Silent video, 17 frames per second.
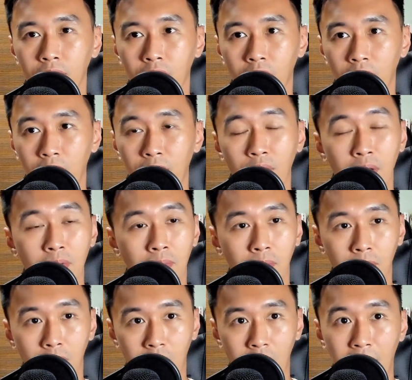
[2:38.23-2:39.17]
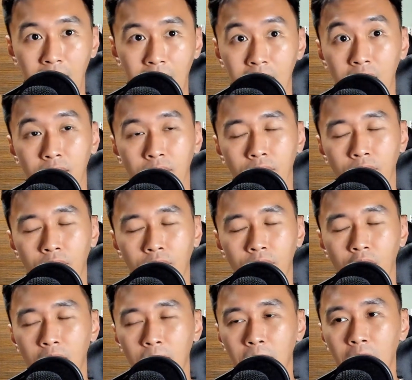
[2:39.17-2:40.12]
even Thailand
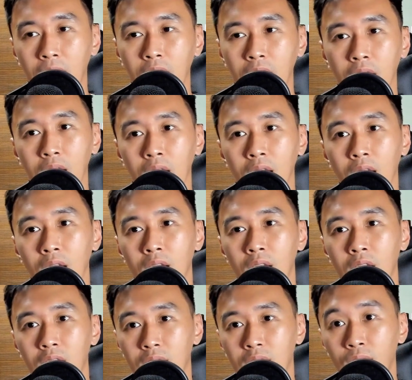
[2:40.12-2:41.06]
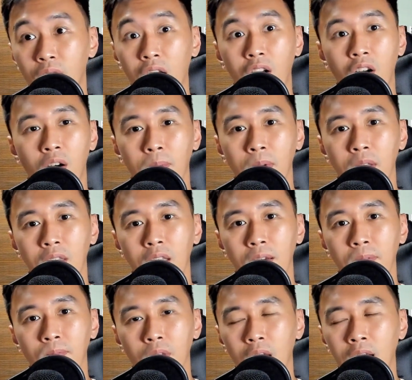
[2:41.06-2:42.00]
for that matter, is a very common
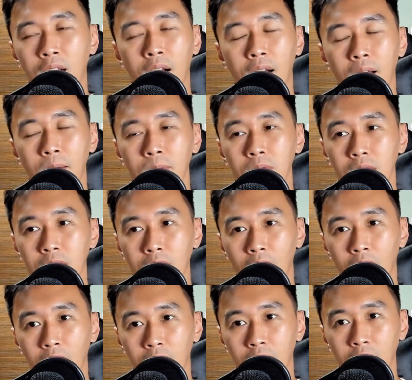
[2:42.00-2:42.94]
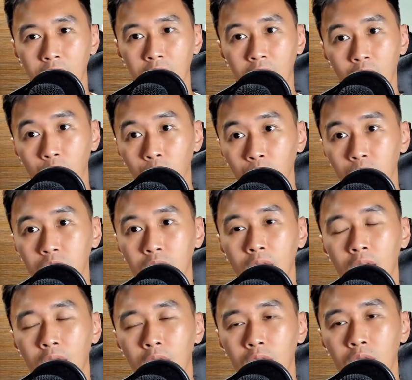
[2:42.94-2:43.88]
thing. It comes and it goes.
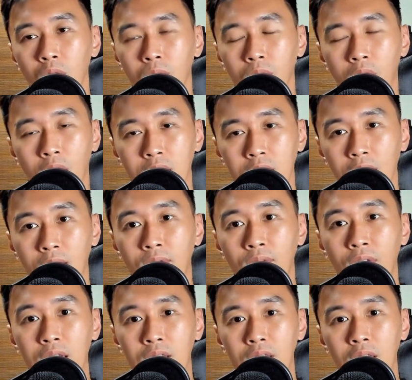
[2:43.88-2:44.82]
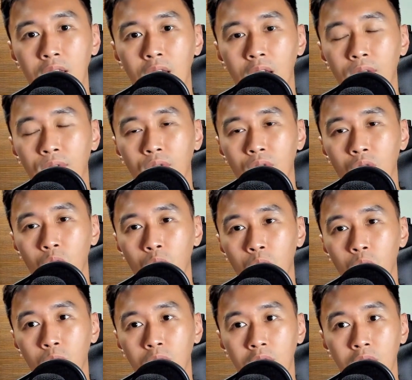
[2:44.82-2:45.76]
So as an investor, if
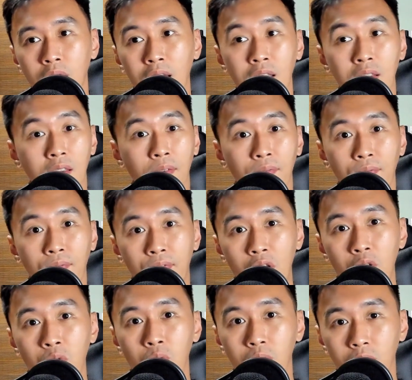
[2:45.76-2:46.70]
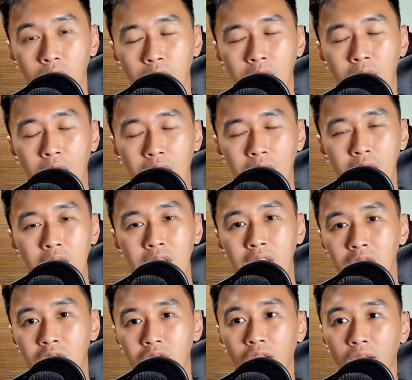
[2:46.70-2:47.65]
you take the view that this
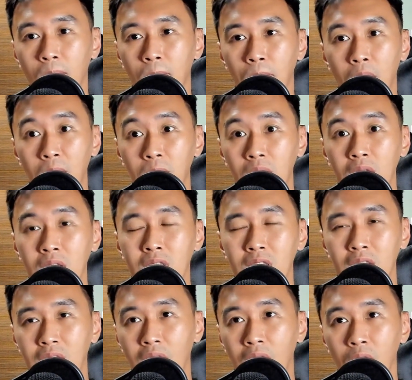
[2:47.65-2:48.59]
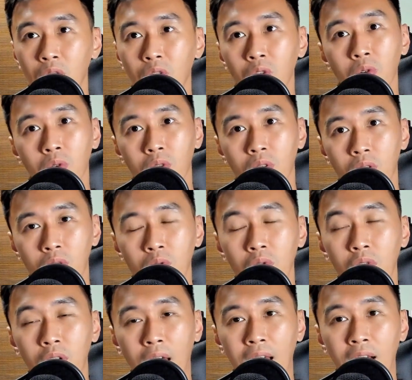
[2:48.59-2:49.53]
is not a permanent scenario, you
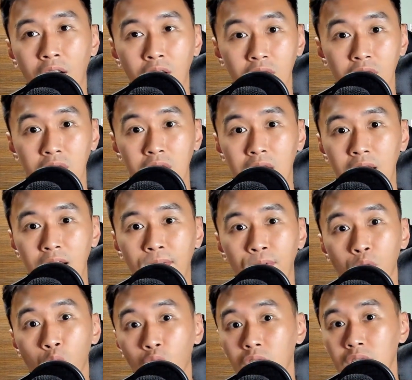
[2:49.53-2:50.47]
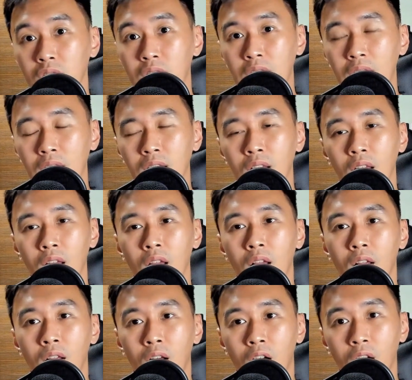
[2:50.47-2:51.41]
can consider focusing
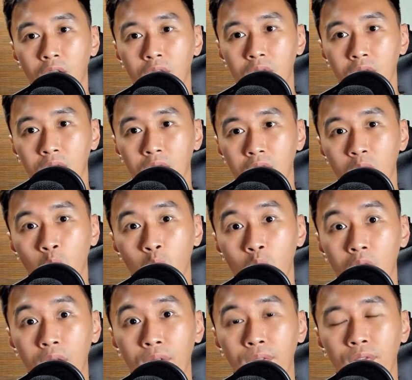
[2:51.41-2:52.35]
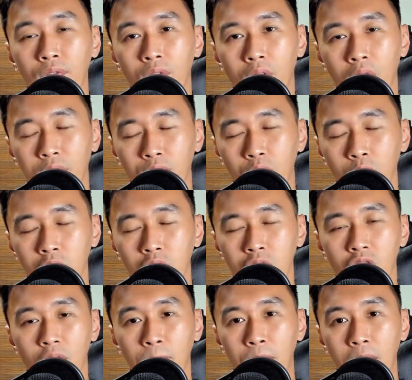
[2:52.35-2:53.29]
on the worth of those
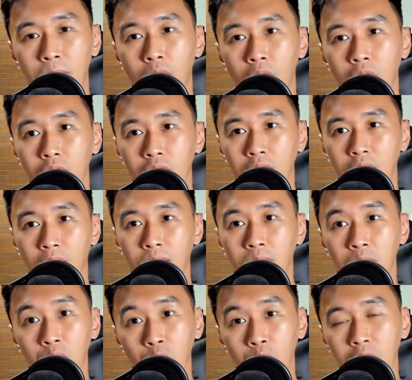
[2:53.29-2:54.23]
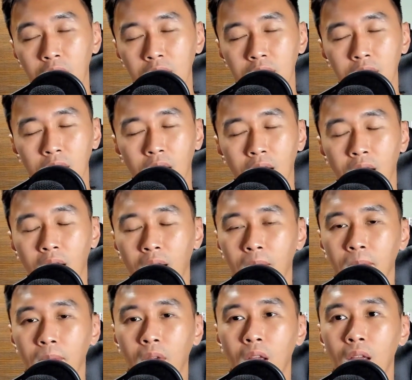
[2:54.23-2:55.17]
shopping malls and buildings.
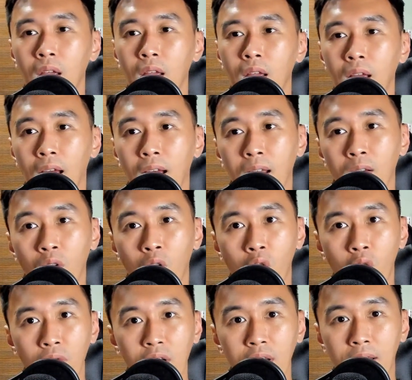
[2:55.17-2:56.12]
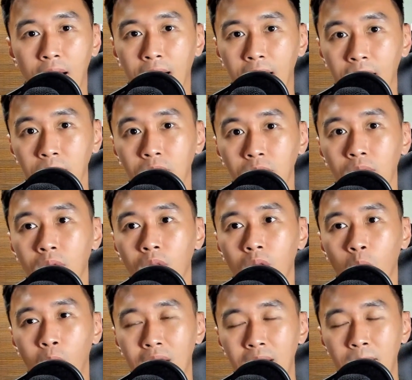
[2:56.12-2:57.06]
And over time,
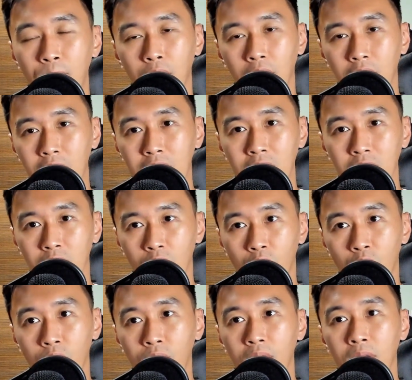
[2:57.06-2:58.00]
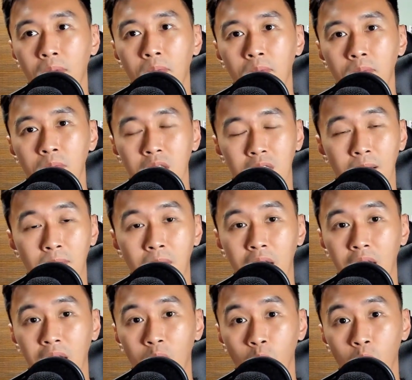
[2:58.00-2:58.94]
when the protest is over, Mr.
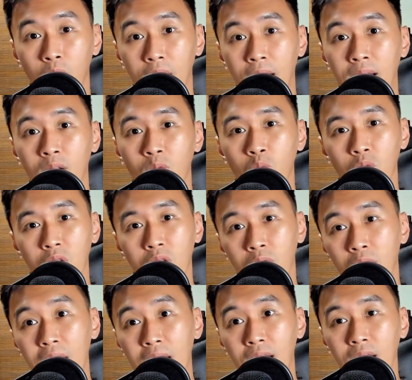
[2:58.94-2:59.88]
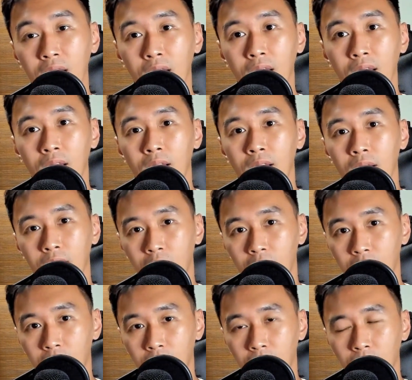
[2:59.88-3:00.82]
Market will then re-rate
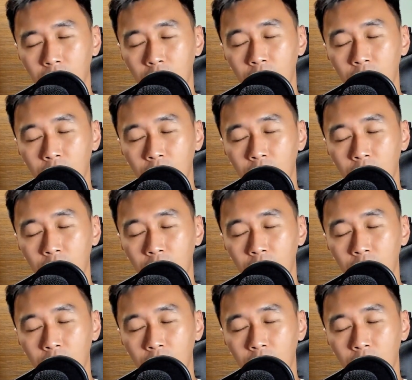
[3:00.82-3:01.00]
the